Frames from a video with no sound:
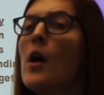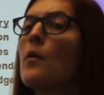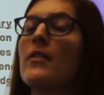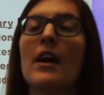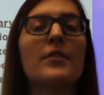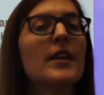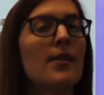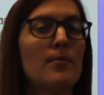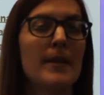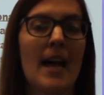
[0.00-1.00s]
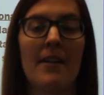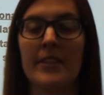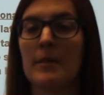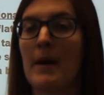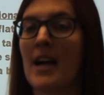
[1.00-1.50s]
without the government having
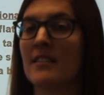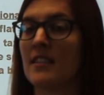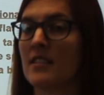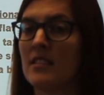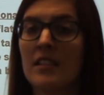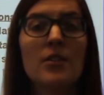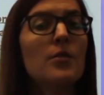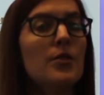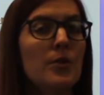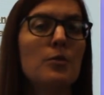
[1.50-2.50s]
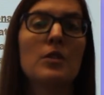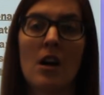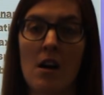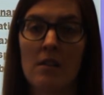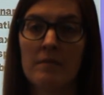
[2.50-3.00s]
to pass a single new
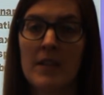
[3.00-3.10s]
law.